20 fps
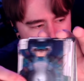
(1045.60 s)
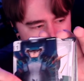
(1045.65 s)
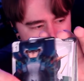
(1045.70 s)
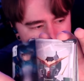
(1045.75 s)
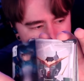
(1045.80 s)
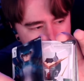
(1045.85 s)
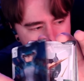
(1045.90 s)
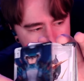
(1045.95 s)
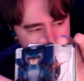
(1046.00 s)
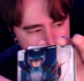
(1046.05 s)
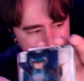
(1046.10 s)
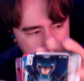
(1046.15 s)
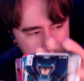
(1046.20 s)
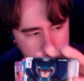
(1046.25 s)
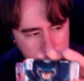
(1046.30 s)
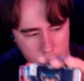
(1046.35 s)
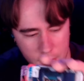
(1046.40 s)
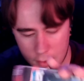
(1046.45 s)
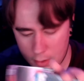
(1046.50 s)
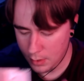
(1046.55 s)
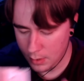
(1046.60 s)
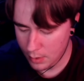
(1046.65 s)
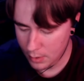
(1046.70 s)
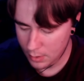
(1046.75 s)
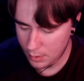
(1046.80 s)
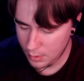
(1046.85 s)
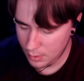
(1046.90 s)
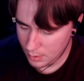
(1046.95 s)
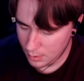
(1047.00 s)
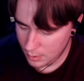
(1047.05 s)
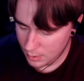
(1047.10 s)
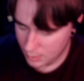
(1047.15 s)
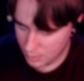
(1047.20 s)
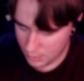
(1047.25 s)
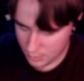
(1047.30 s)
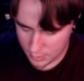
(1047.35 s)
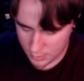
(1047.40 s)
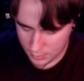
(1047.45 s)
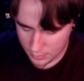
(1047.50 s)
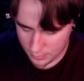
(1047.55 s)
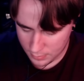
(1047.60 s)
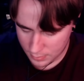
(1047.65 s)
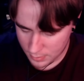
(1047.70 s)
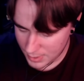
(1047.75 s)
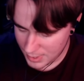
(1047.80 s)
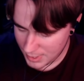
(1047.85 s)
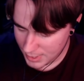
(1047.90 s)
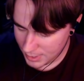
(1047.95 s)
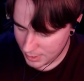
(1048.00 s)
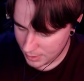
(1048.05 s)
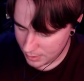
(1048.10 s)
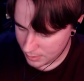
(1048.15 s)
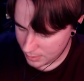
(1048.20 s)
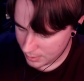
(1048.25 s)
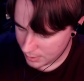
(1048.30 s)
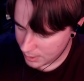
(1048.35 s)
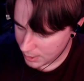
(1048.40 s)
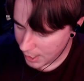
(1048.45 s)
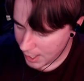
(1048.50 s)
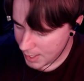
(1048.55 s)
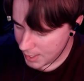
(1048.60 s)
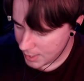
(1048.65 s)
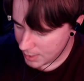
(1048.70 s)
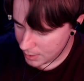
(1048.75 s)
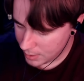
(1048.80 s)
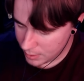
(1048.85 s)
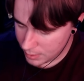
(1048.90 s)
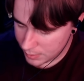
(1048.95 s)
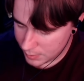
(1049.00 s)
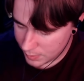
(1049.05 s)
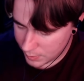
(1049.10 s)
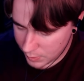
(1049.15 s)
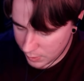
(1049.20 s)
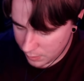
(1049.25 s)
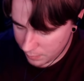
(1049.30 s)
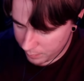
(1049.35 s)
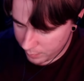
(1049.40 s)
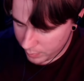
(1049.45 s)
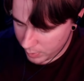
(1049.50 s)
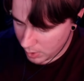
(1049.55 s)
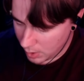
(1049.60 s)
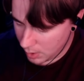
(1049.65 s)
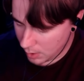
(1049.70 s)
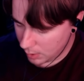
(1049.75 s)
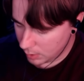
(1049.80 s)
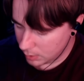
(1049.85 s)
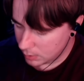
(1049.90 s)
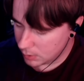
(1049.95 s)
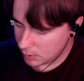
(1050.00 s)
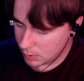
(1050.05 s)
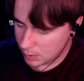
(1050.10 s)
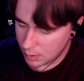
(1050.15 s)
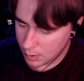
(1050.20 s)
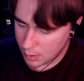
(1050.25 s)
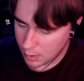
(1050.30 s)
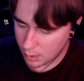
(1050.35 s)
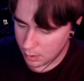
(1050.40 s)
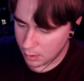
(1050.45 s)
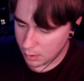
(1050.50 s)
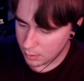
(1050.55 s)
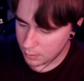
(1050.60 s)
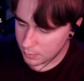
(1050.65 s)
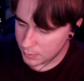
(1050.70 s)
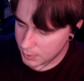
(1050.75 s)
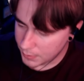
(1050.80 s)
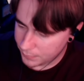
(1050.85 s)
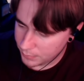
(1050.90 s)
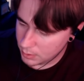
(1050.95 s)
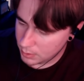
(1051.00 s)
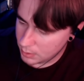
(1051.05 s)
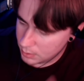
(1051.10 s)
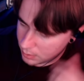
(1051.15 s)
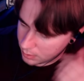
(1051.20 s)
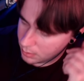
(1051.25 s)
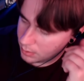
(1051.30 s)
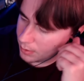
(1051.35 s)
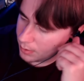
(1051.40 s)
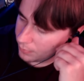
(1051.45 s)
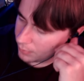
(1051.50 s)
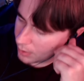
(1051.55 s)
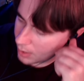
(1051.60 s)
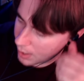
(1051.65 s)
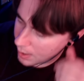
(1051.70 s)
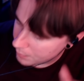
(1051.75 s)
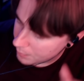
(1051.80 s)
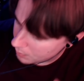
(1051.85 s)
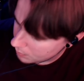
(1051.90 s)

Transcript: Potential. All right, that is the box. Definitely happy